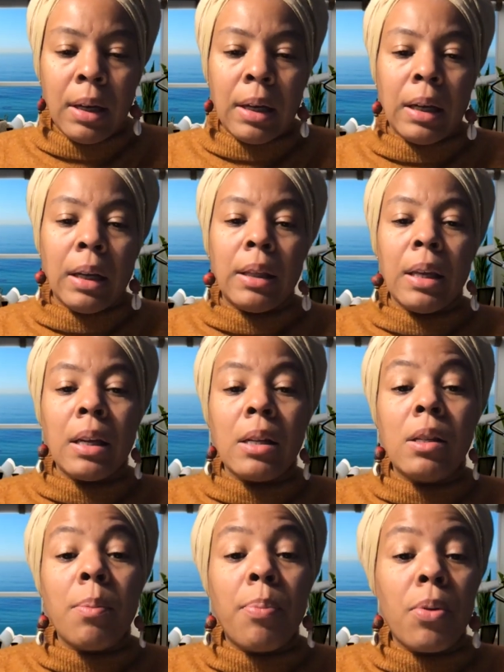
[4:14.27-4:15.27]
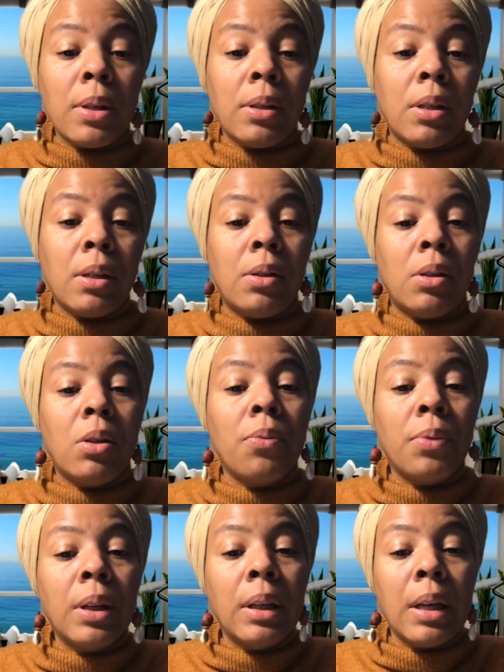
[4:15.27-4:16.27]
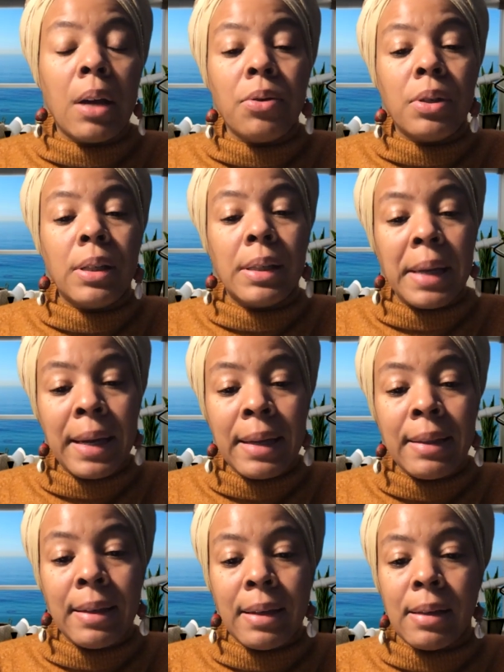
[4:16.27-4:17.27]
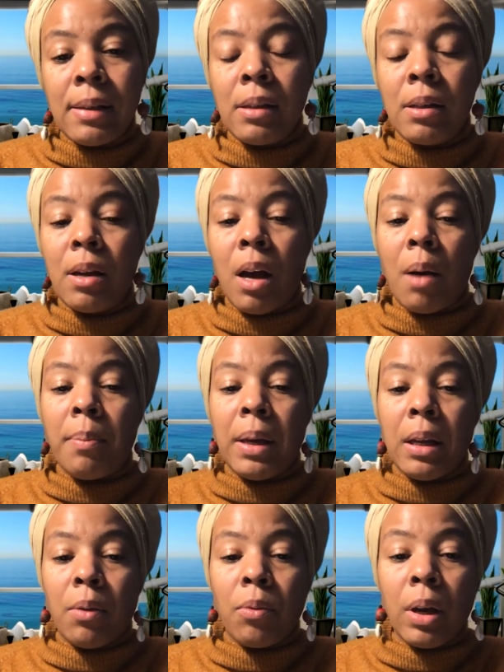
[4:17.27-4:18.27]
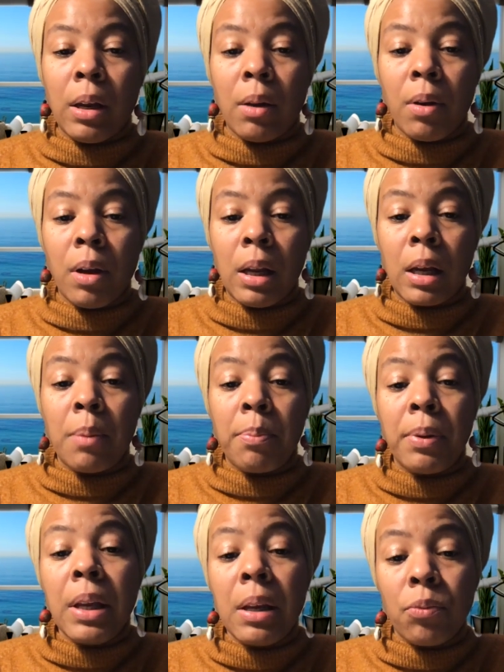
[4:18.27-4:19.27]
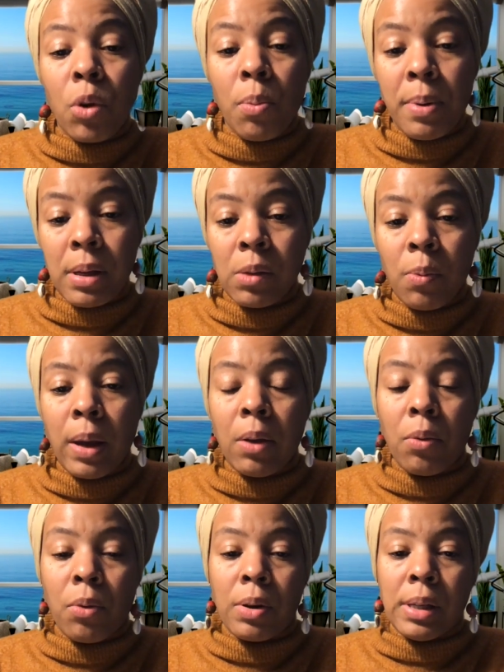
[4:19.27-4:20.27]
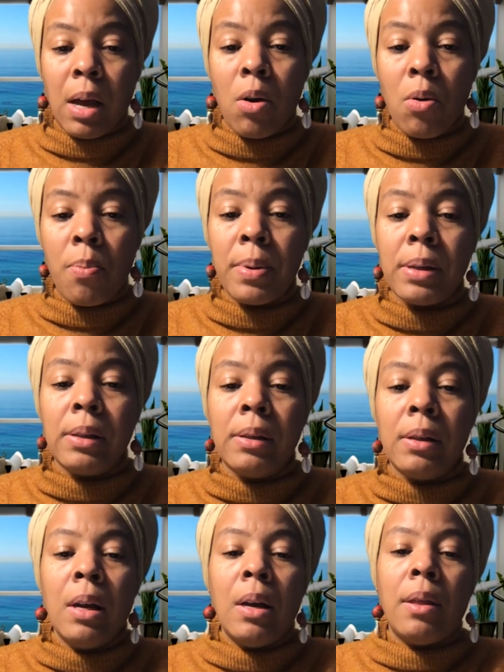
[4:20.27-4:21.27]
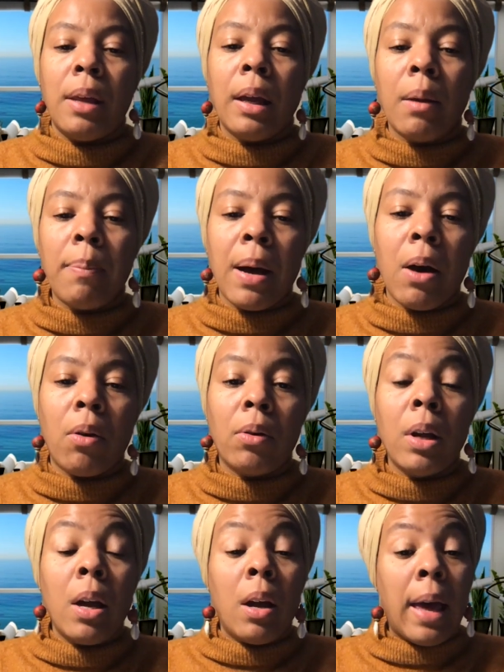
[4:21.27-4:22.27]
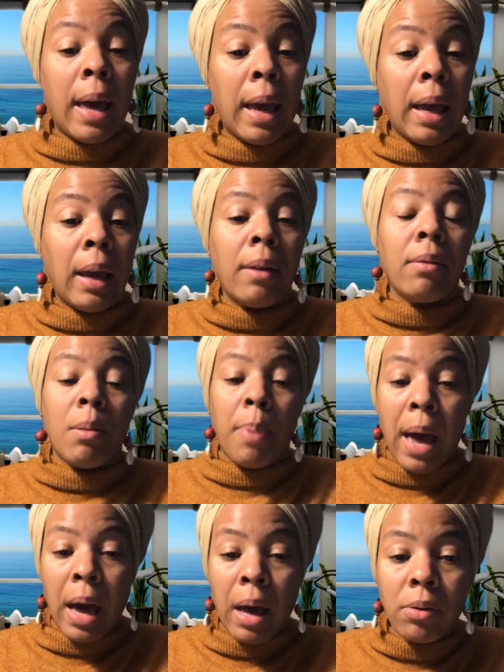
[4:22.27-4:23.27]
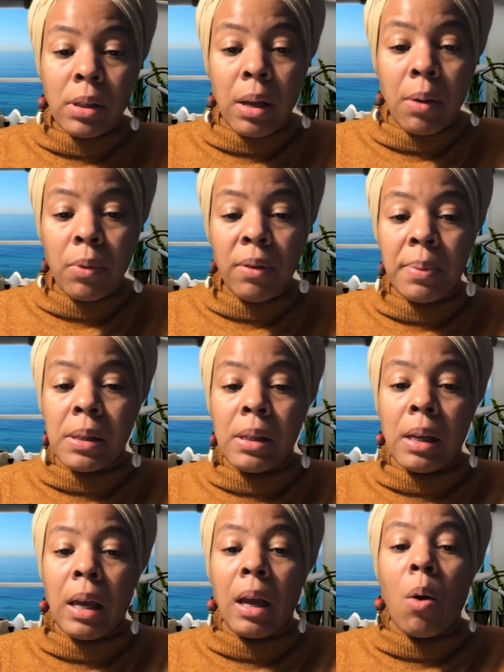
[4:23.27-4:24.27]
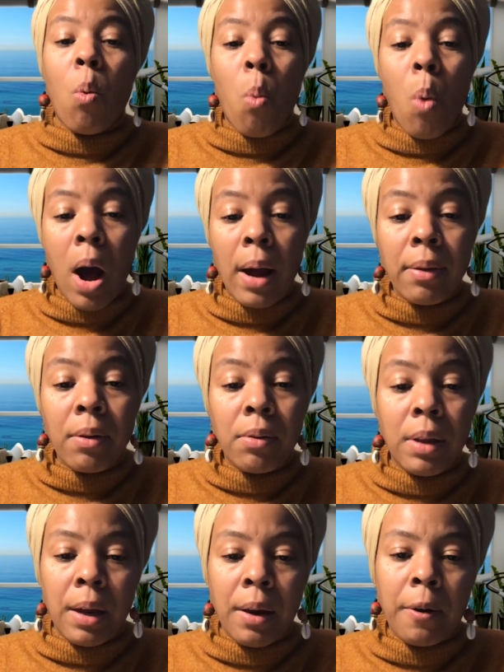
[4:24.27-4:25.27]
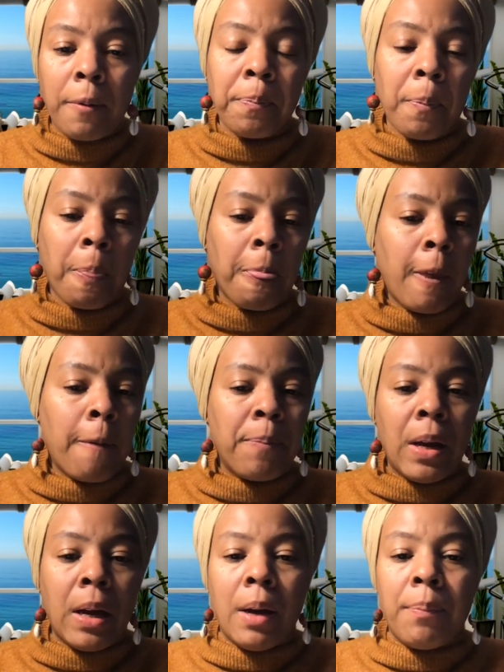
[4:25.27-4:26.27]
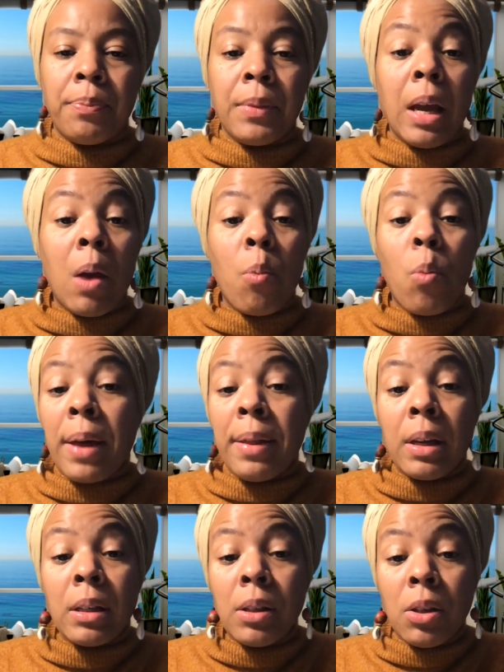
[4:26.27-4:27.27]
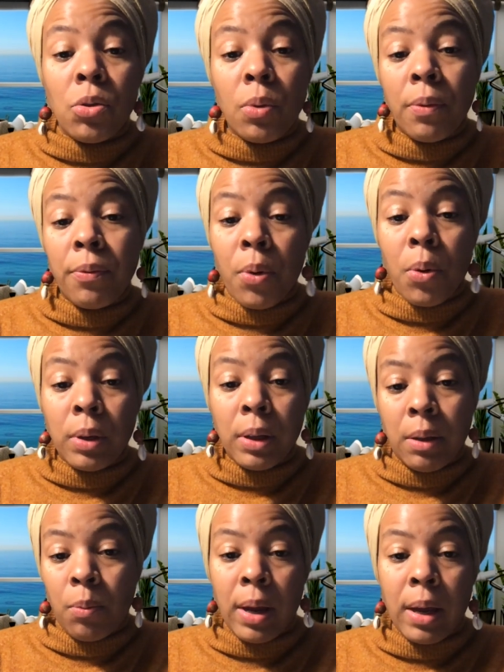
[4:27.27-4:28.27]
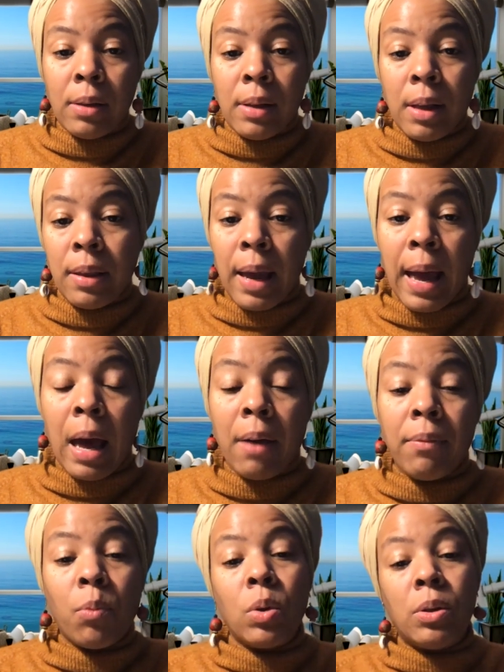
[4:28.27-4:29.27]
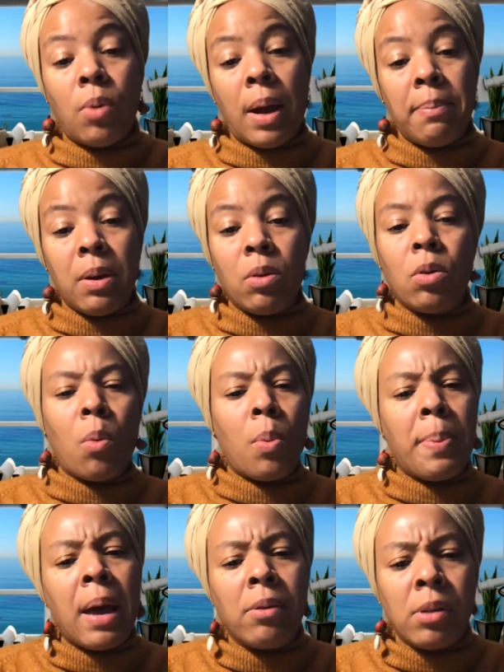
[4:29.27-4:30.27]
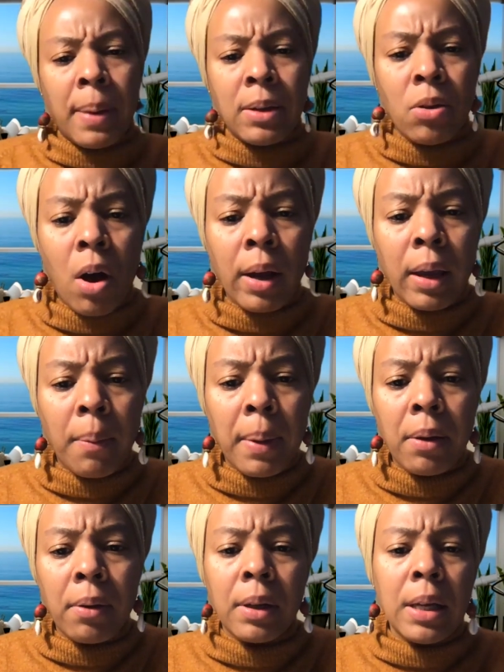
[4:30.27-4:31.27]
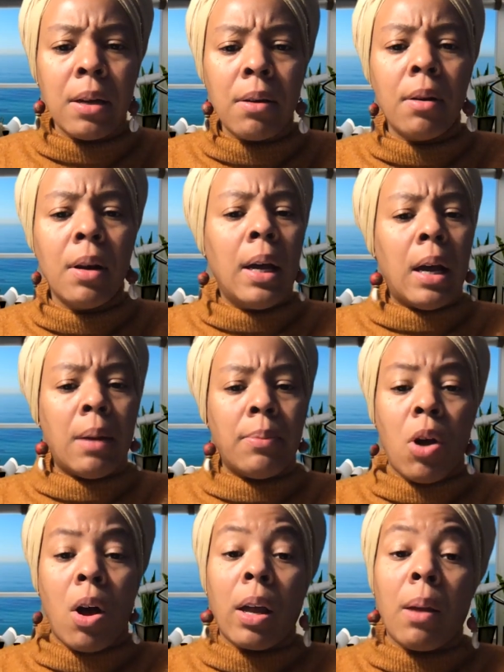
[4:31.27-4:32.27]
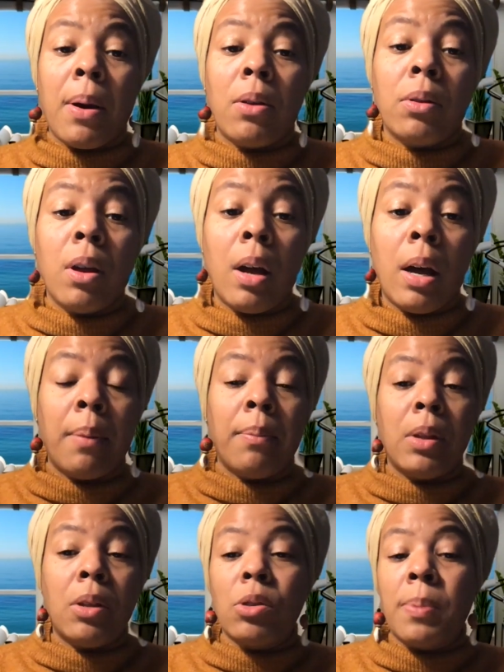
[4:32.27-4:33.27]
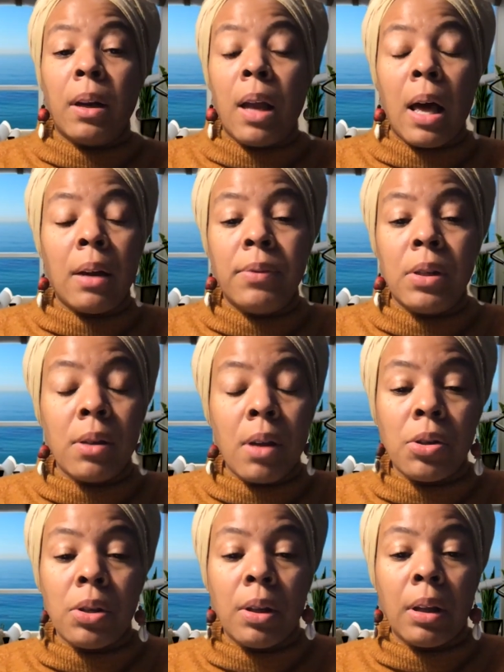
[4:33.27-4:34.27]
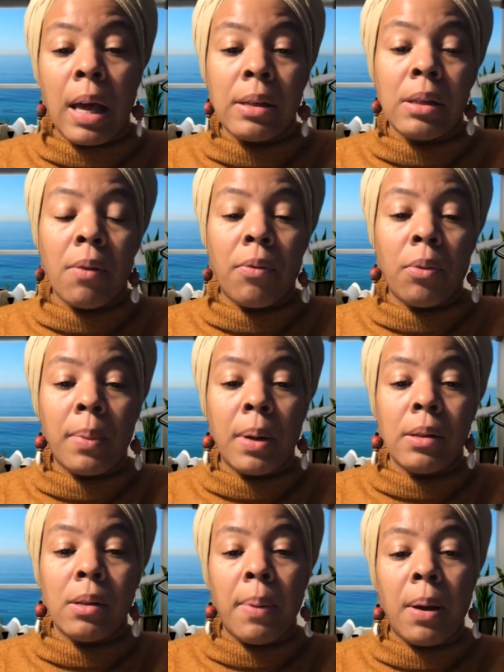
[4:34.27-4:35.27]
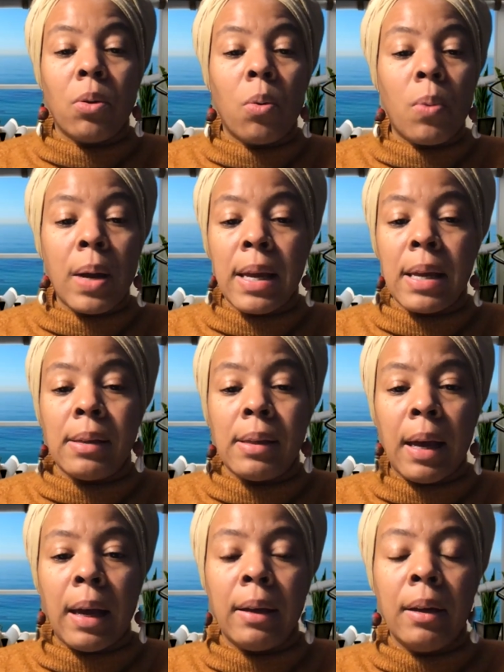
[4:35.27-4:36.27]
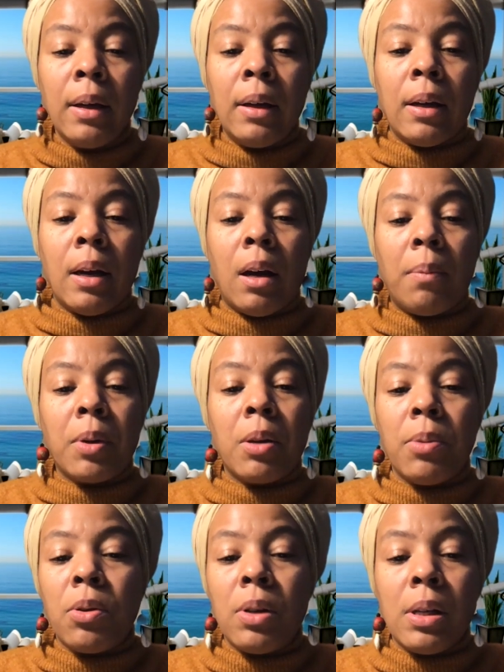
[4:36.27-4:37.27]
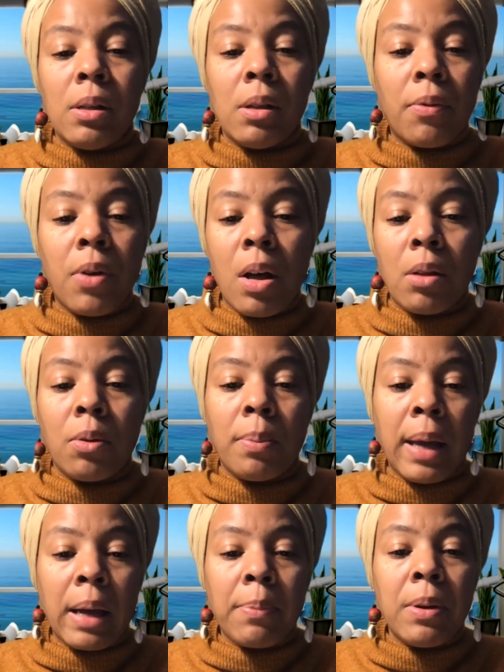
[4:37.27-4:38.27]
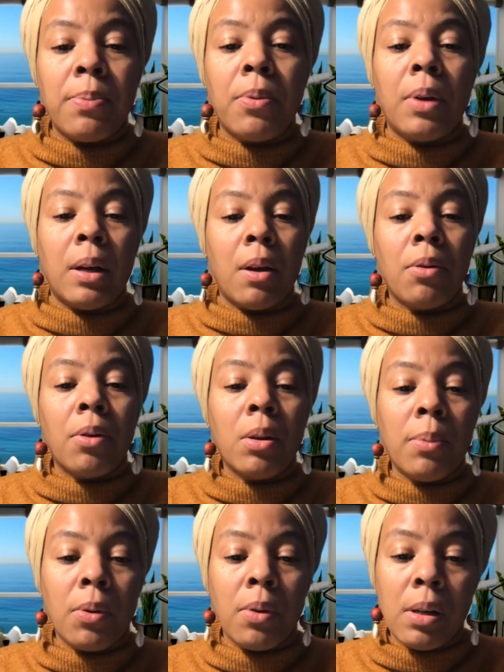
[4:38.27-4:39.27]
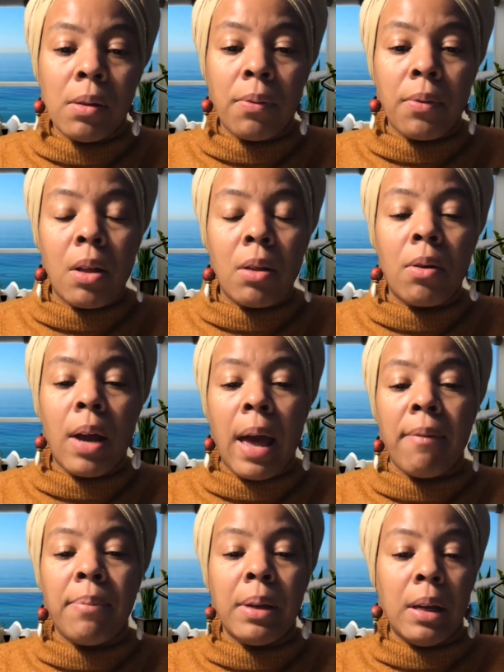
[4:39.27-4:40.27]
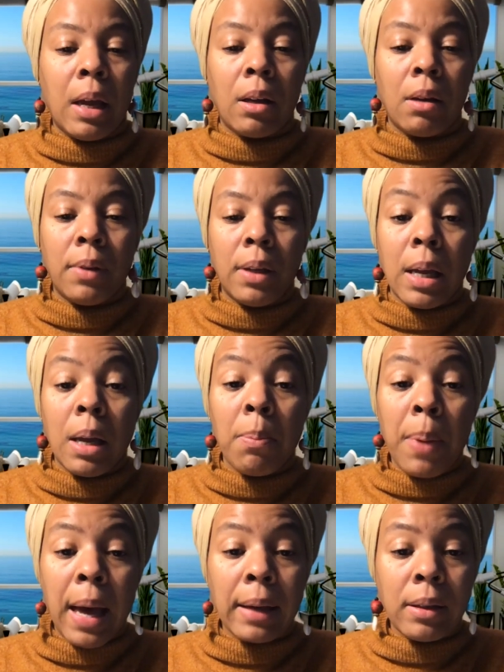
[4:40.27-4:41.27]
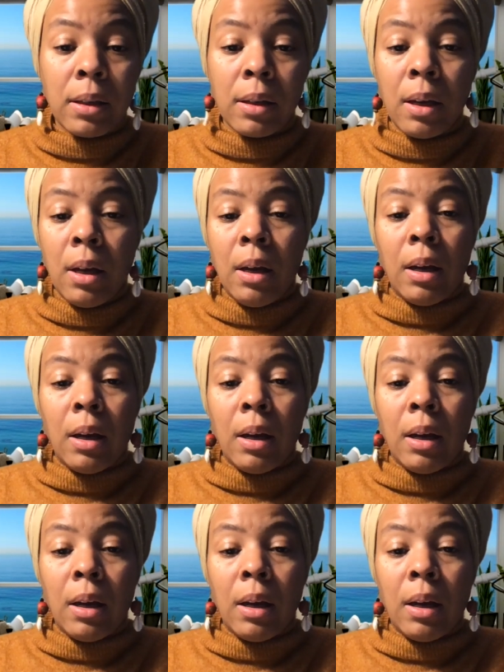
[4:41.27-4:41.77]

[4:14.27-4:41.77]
And I think it's important to really understand this in a complete and robust way in order to help us think about the patterns that we've been seeing, why they're there, and why they continue to unfold in the ways that they have. And what do I mean? What patterns am I talking about here? I'm talking about, there's been a lot of discussion in the last several months about the ways that communities of color, Black people and other communities of color have been negatively impacted.